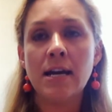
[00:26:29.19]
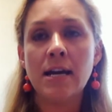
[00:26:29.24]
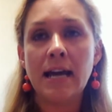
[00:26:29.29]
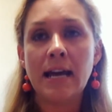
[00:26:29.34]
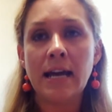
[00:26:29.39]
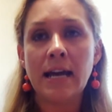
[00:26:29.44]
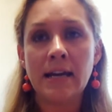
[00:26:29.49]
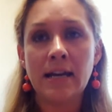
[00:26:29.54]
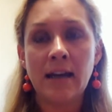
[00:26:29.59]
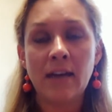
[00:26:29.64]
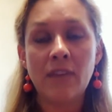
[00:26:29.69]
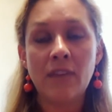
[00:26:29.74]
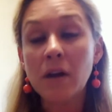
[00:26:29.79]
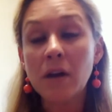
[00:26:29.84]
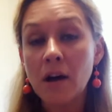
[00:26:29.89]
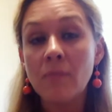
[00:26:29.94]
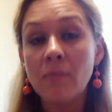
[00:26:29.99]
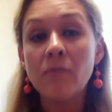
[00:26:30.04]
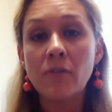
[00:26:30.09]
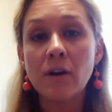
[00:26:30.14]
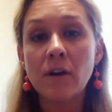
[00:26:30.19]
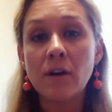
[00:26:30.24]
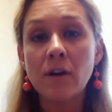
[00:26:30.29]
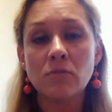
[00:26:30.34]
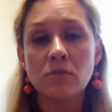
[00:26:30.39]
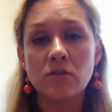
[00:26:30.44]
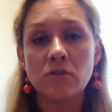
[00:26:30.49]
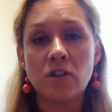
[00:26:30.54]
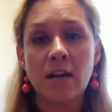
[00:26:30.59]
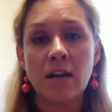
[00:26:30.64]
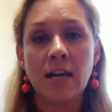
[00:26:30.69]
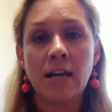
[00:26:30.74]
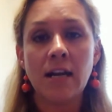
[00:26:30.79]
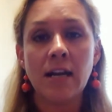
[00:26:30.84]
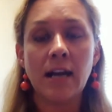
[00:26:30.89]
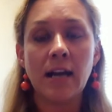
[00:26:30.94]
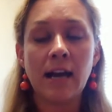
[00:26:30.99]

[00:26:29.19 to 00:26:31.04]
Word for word: and have become friends with Jenny.